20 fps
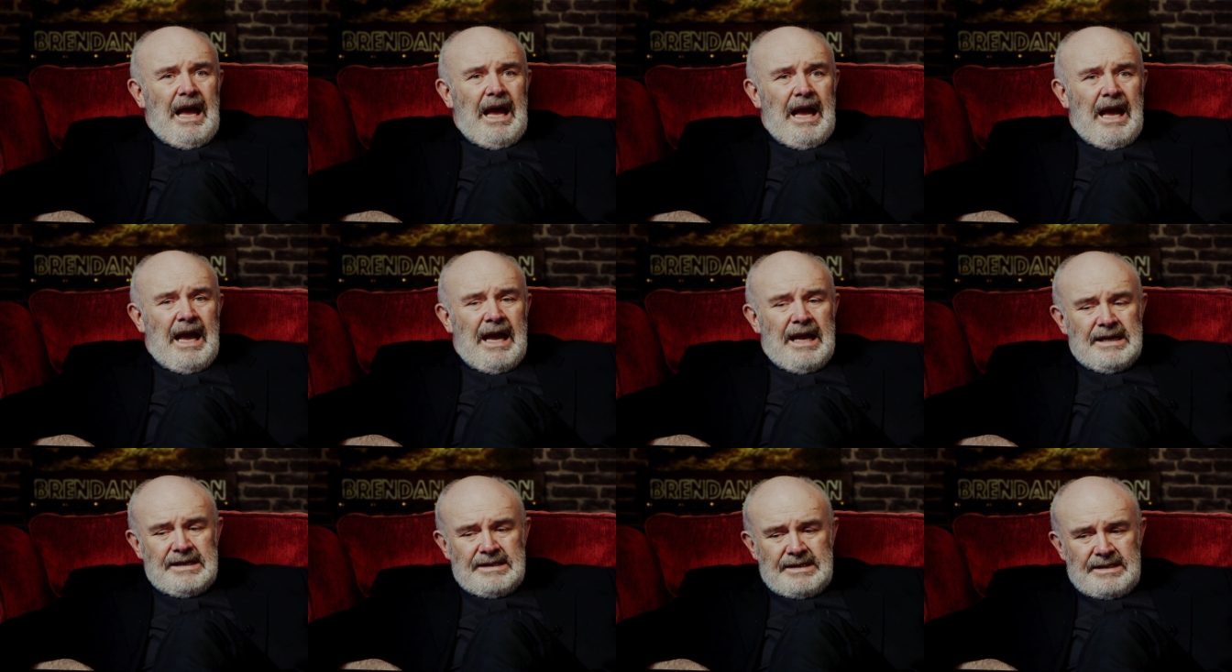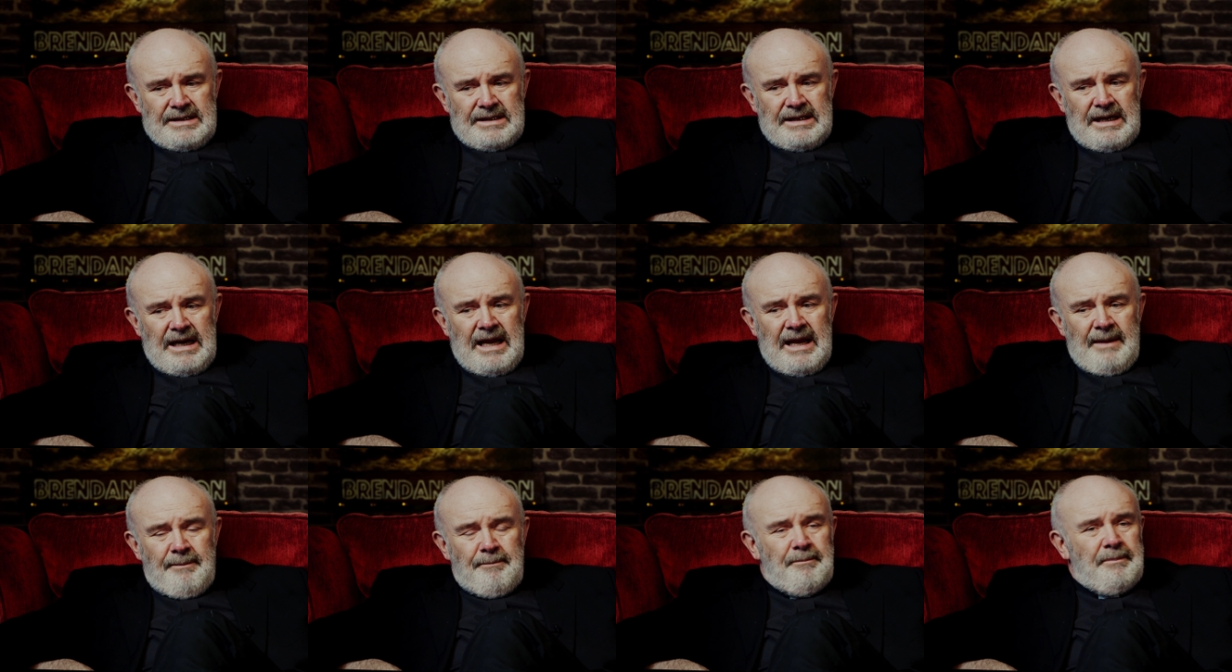and
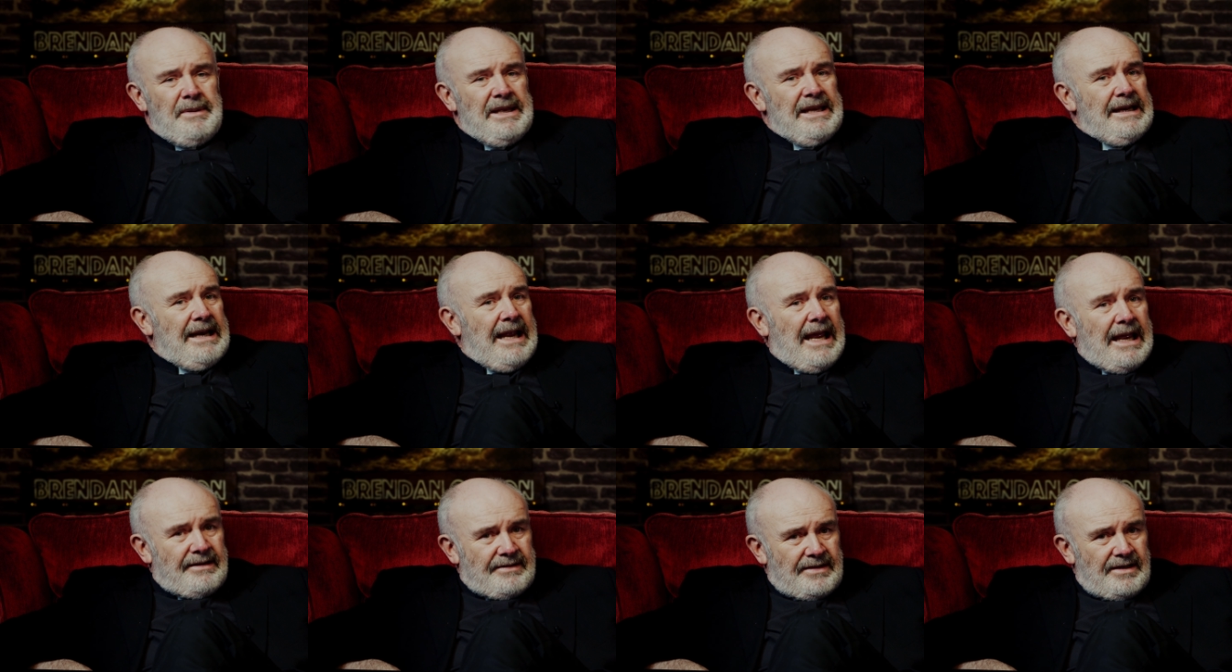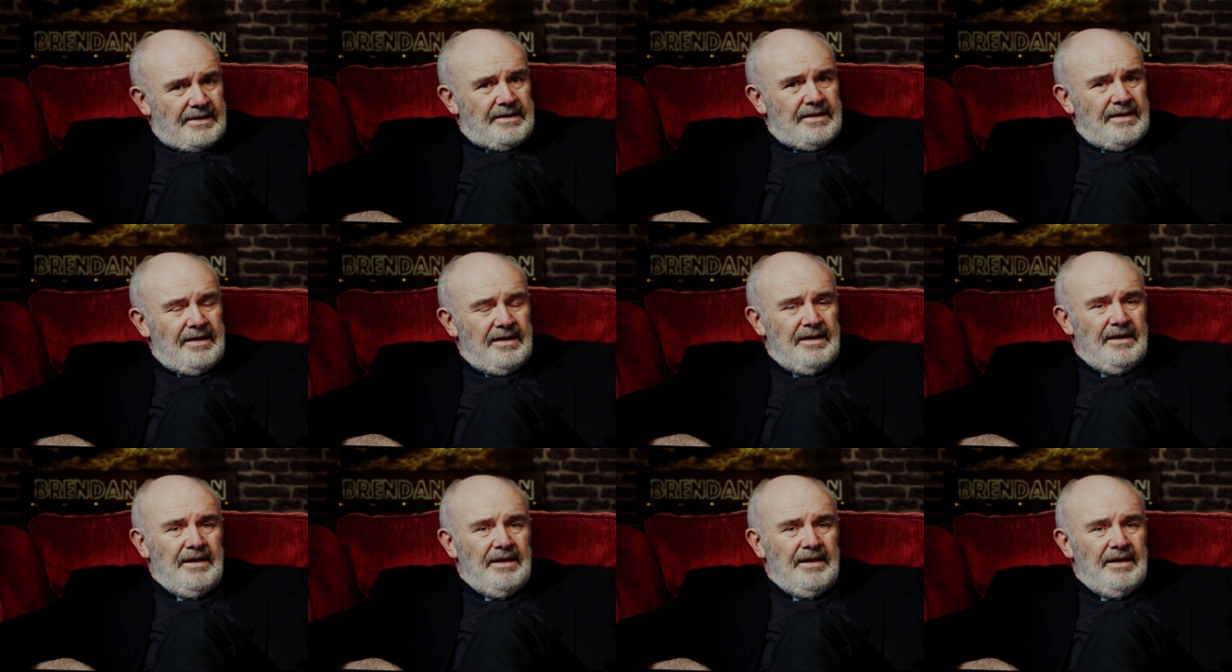a belated